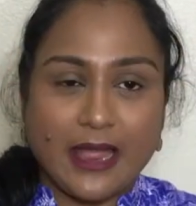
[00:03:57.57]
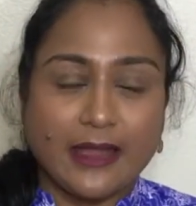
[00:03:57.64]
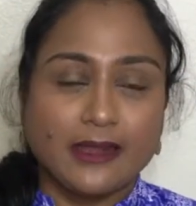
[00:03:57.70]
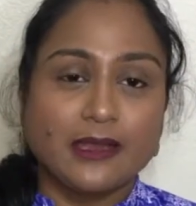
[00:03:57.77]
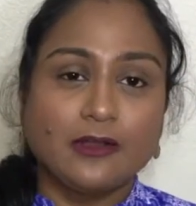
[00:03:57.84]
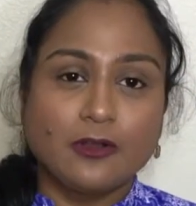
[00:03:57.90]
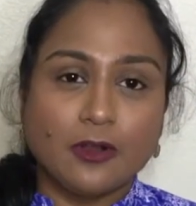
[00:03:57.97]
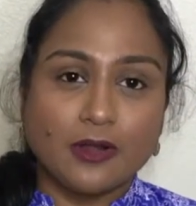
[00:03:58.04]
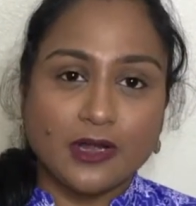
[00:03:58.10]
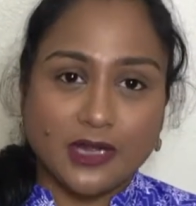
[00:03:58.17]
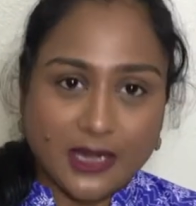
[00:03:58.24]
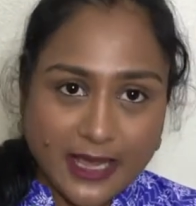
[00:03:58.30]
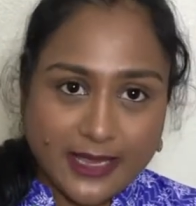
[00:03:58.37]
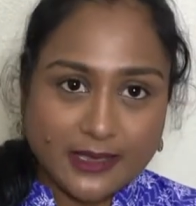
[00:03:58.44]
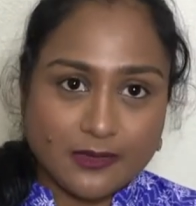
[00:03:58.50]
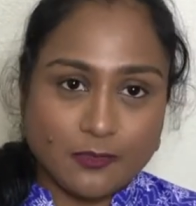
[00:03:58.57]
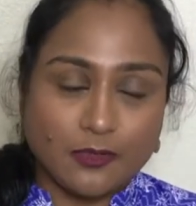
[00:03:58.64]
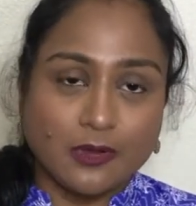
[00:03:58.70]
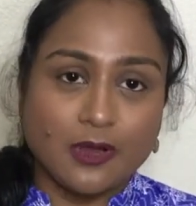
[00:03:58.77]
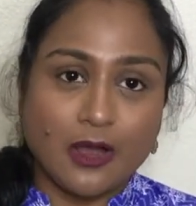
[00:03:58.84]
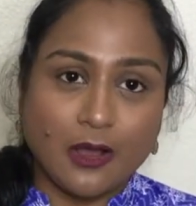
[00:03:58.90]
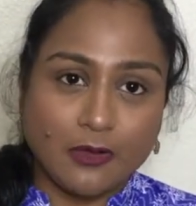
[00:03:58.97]
I did not like
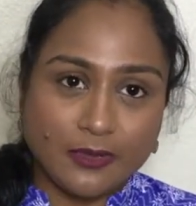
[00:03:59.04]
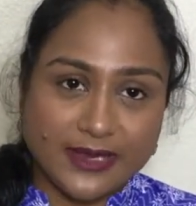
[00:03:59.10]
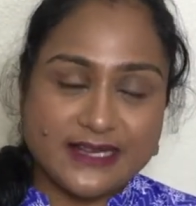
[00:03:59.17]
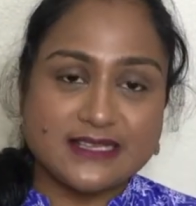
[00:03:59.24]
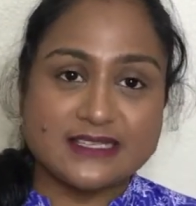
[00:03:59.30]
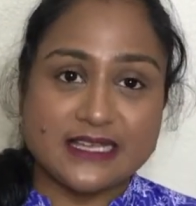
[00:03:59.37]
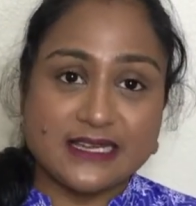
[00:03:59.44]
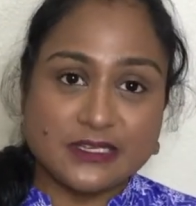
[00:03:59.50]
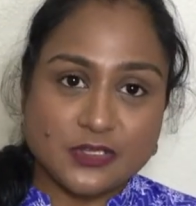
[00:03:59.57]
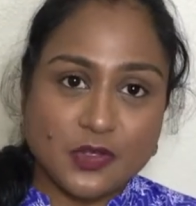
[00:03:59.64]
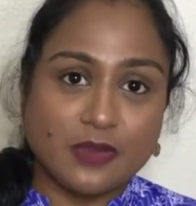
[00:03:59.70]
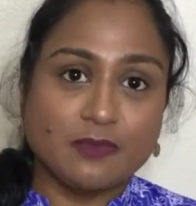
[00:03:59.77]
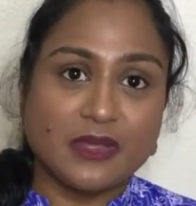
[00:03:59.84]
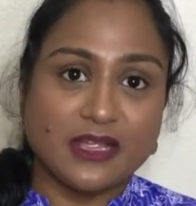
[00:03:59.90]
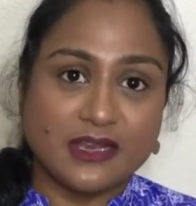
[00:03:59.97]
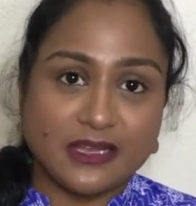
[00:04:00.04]
how it sets on my